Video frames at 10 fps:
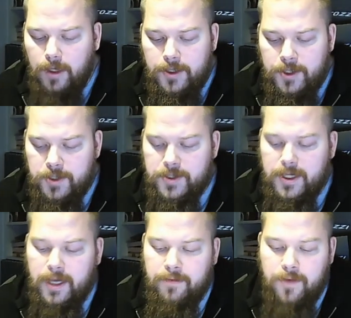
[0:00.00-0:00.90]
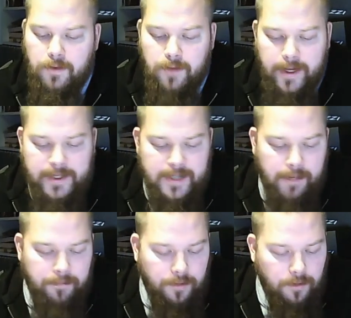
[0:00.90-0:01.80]
just to give you an
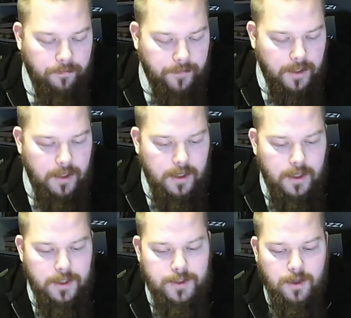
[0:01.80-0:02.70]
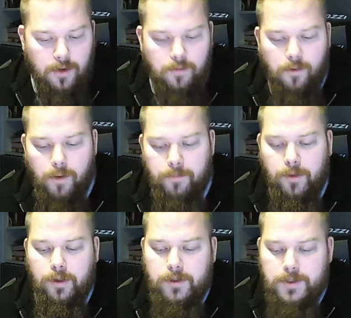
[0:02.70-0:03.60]
example, so what
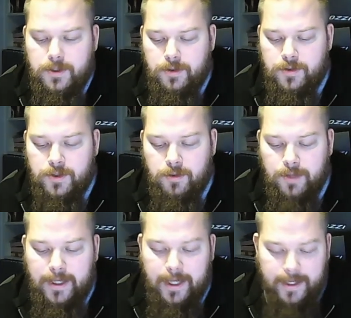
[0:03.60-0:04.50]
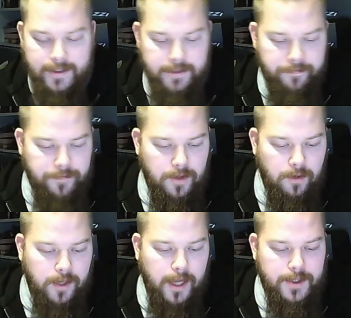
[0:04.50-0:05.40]
models do we need?
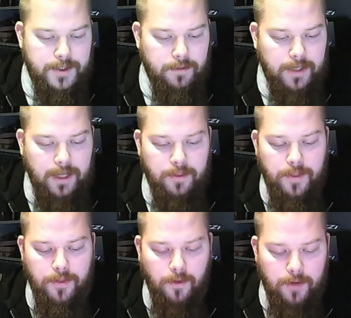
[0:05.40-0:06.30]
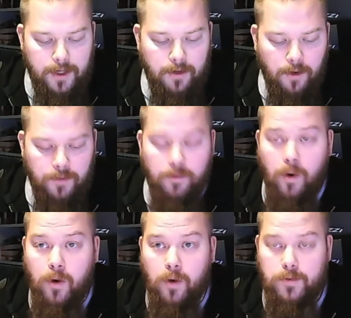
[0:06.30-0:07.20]
Okay, so we need Thorin on
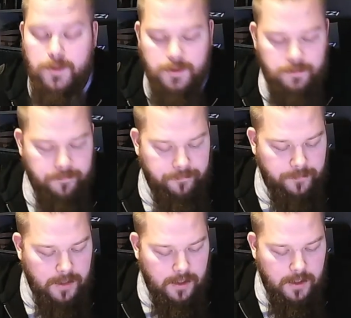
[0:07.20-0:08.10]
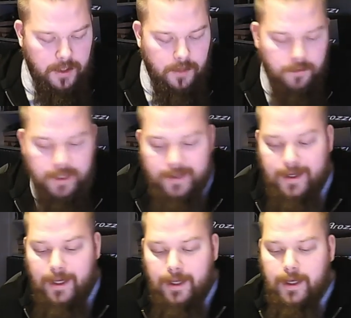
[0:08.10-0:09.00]
Wargoat. We need
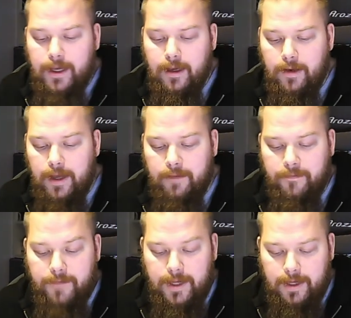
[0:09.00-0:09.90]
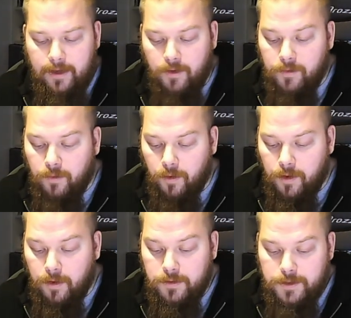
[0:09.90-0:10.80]
Keely and Feely on
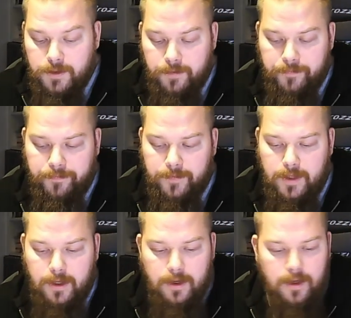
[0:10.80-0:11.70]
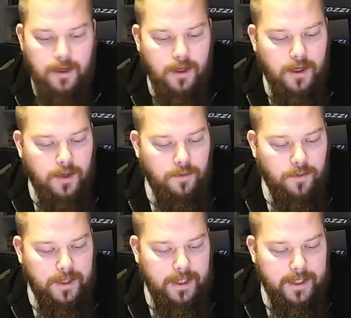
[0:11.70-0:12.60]
Wargoat.
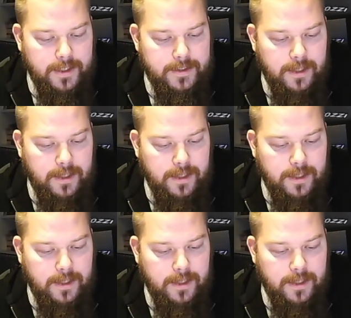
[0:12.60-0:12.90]
We need